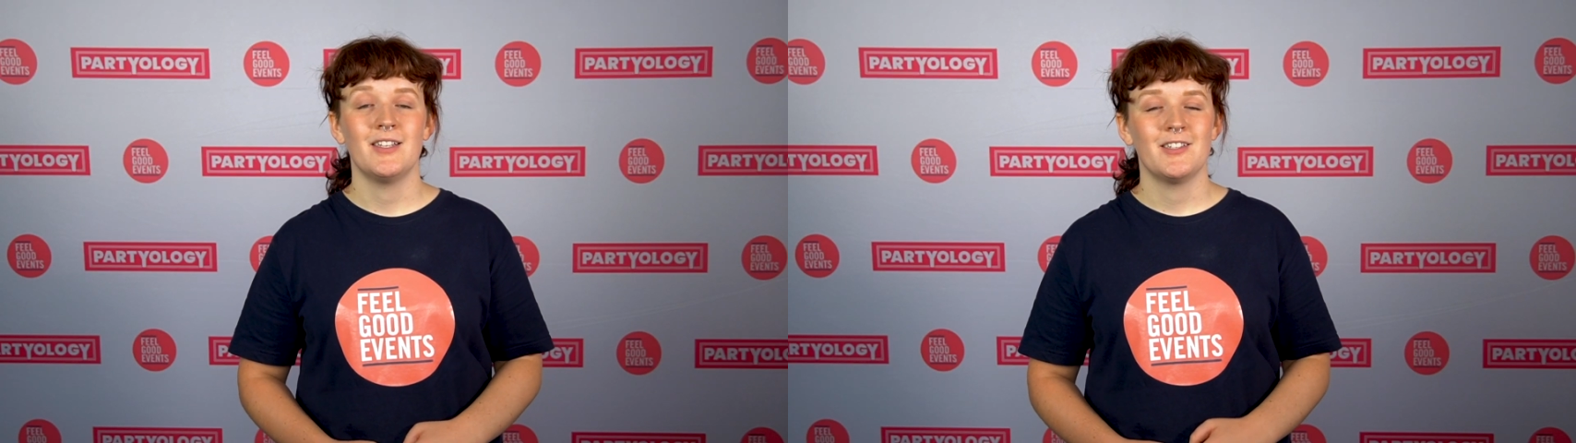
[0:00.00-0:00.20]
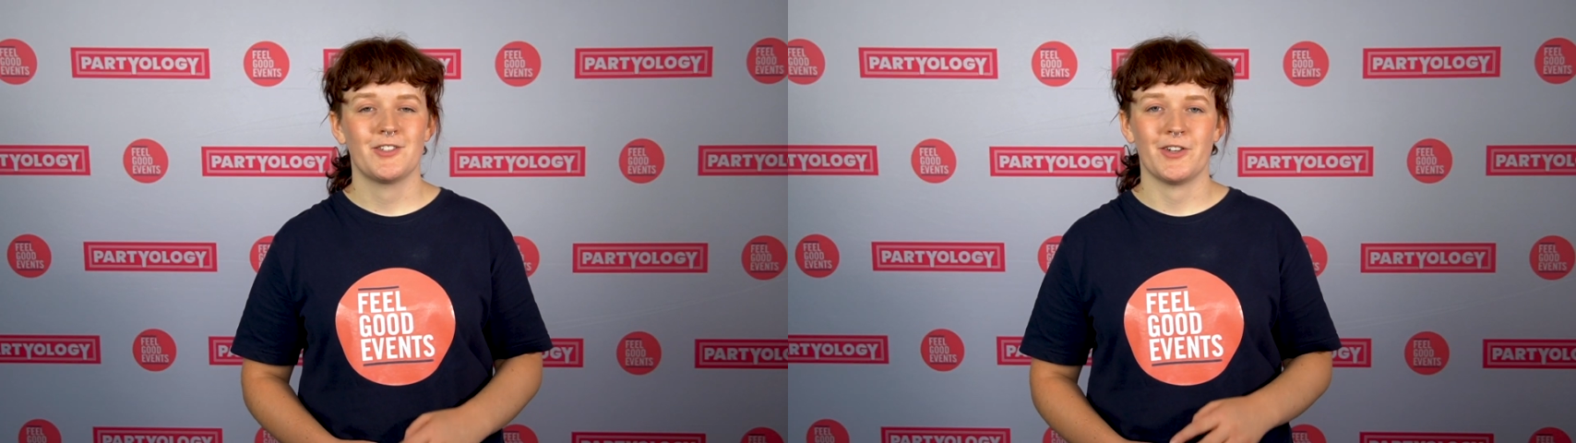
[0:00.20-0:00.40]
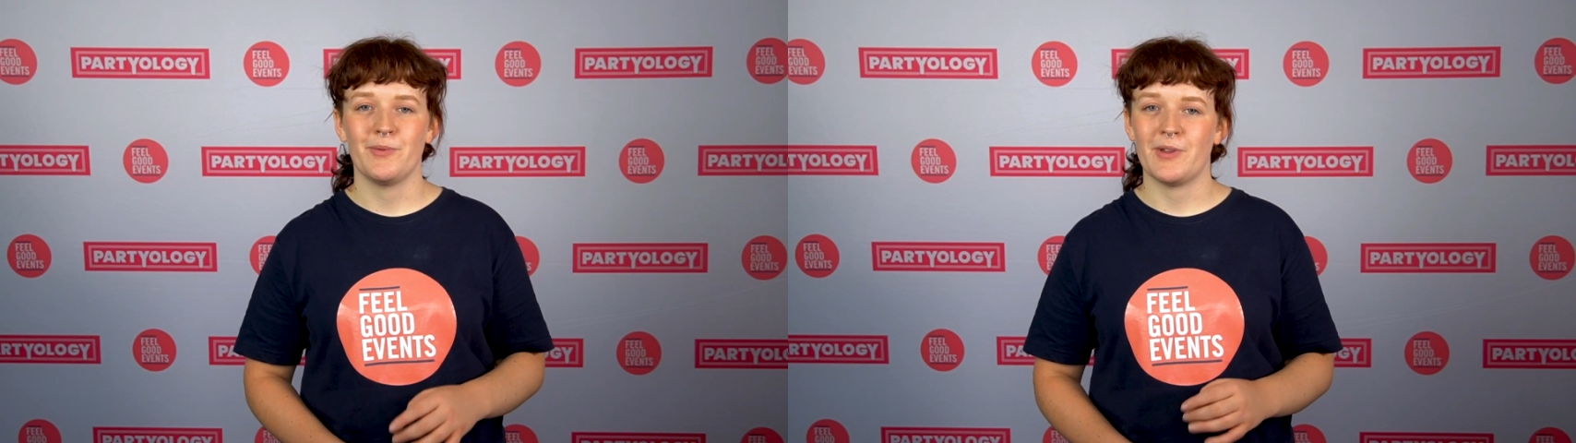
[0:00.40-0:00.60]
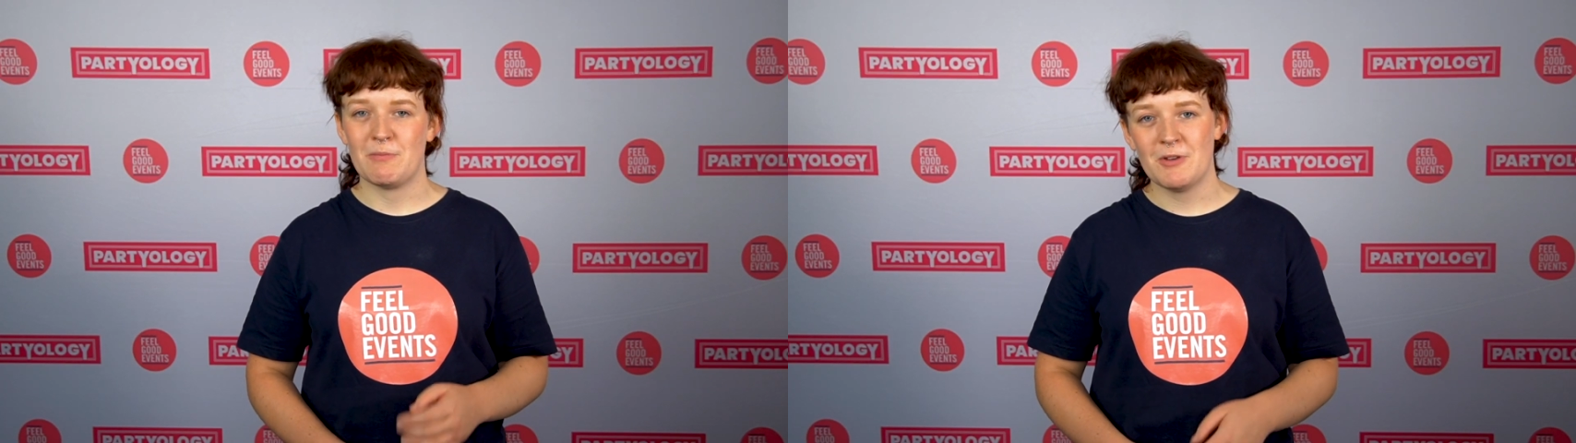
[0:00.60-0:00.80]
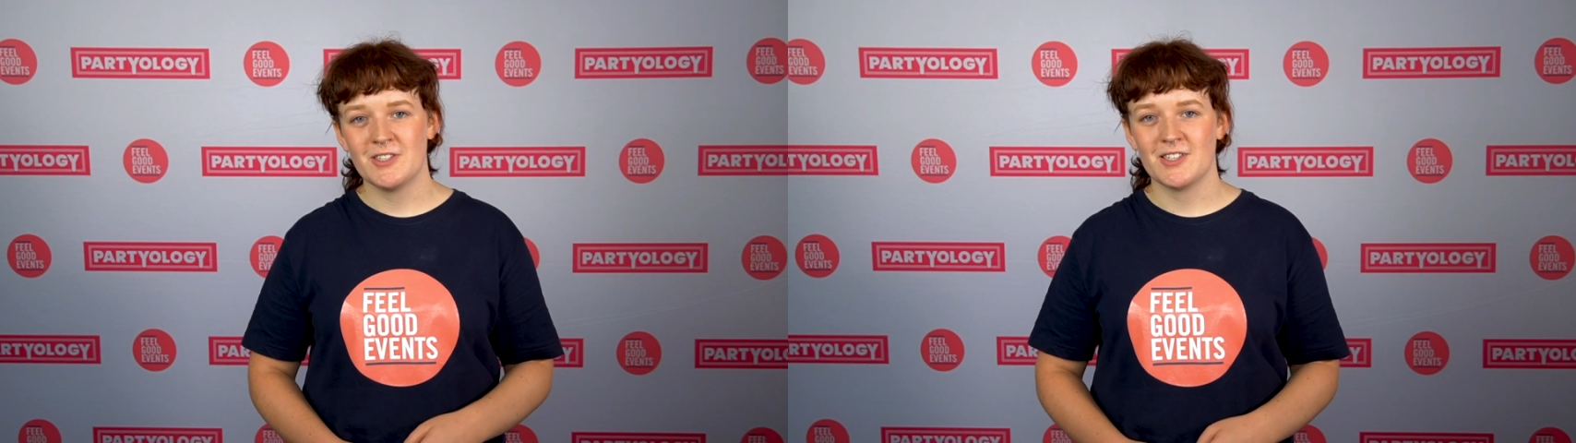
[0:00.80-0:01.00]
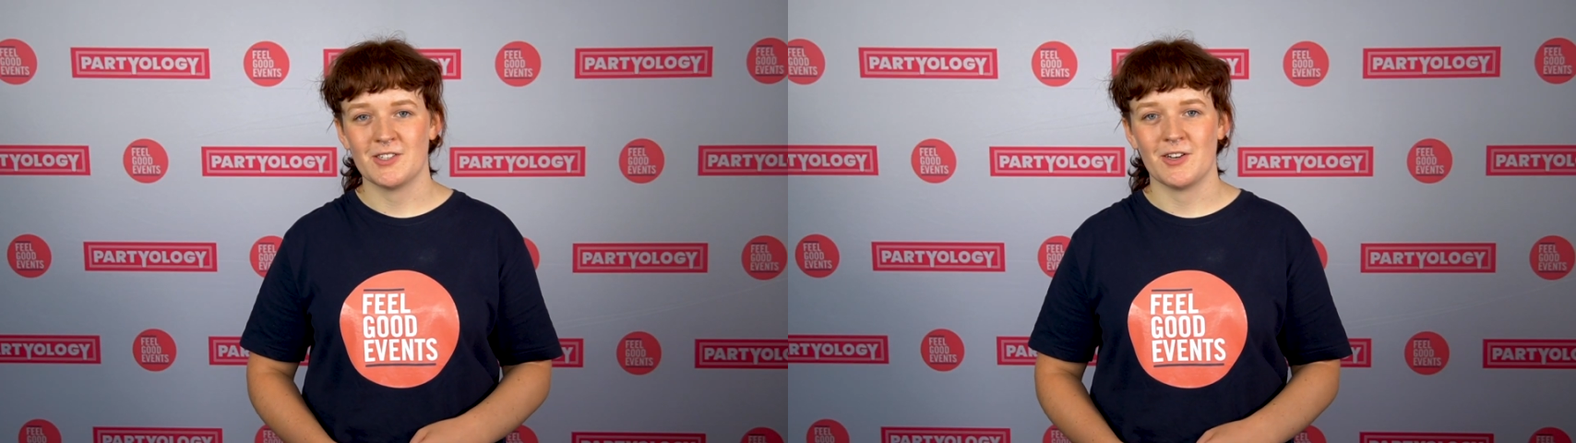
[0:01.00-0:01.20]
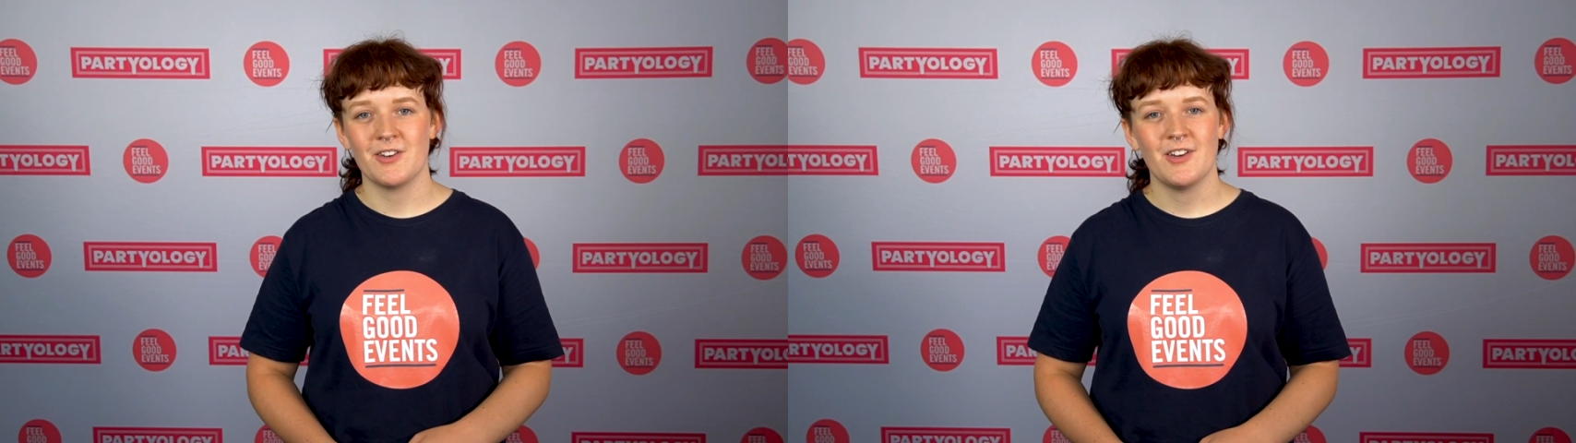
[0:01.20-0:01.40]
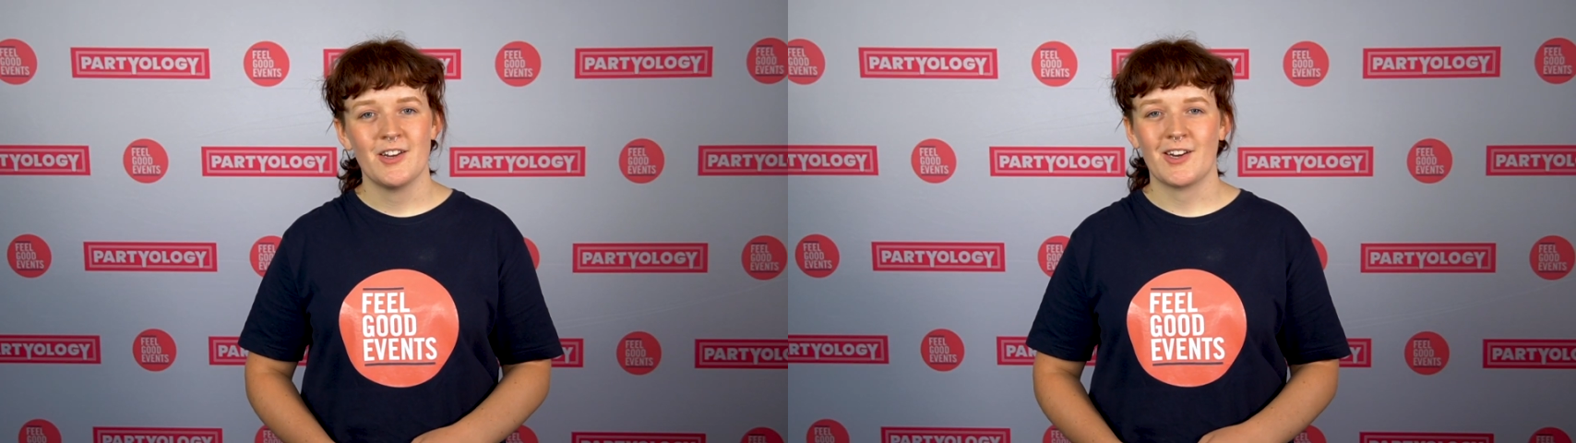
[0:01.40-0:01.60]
So when the music's on,